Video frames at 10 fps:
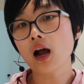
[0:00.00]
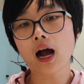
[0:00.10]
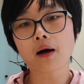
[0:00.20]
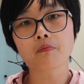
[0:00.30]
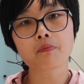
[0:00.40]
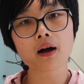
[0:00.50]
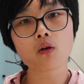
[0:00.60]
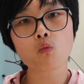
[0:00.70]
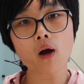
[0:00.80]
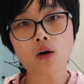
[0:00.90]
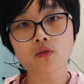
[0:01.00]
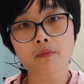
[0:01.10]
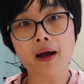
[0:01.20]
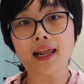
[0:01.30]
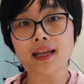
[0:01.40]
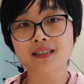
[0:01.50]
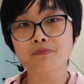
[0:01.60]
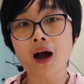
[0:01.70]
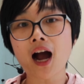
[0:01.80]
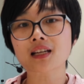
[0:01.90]
But while the money is
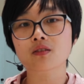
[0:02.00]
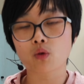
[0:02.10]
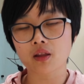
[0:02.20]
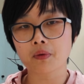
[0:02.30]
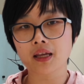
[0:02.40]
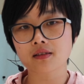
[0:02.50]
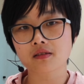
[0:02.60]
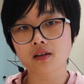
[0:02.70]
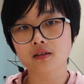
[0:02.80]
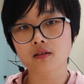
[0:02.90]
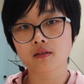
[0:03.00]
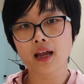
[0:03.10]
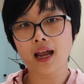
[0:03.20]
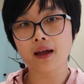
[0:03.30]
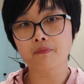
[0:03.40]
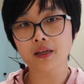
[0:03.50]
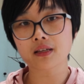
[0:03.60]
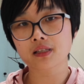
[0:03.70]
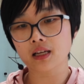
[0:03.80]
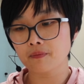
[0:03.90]
parked with the BNZ, at
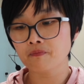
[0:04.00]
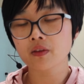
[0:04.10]
BNZ,